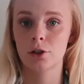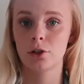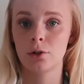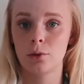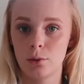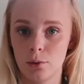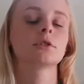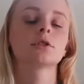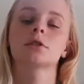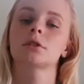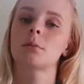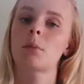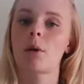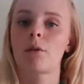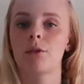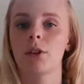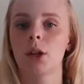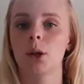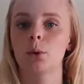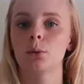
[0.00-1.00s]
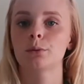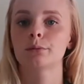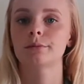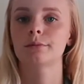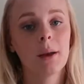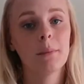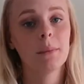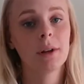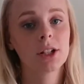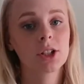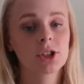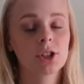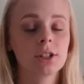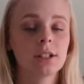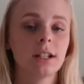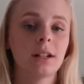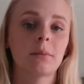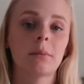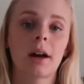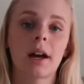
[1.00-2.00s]
to some of you. I mentioned
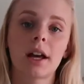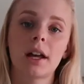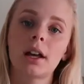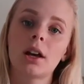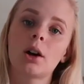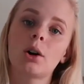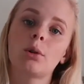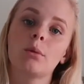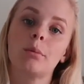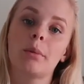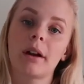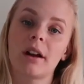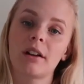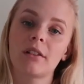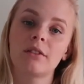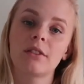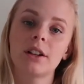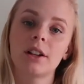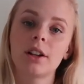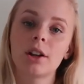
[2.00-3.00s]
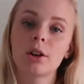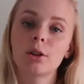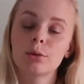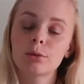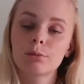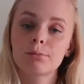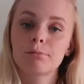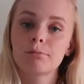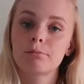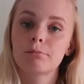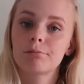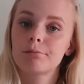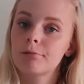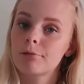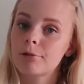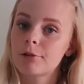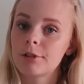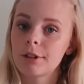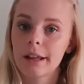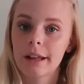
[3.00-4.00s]
in my au pair video
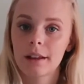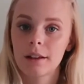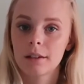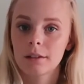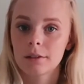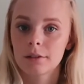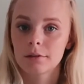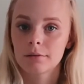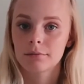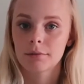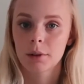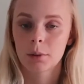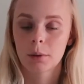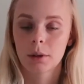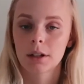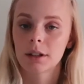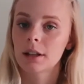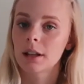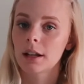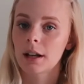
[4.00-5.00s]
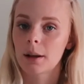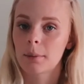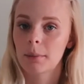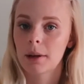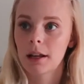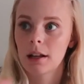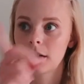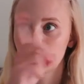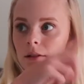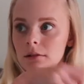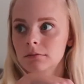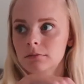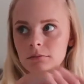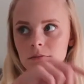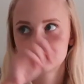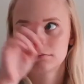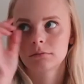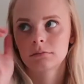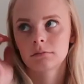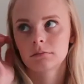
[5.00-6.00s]
thing, the one that I made
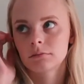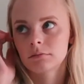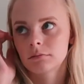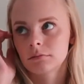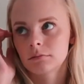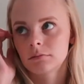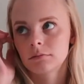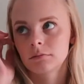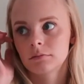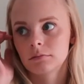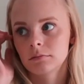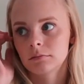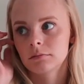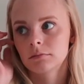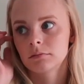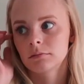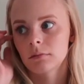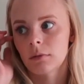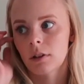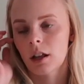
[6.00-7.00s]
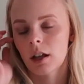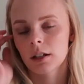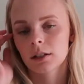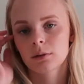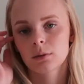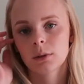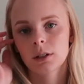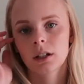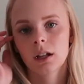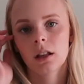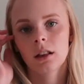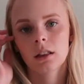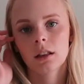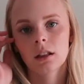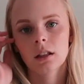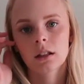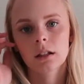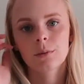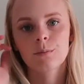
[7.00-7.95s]
last week, I think.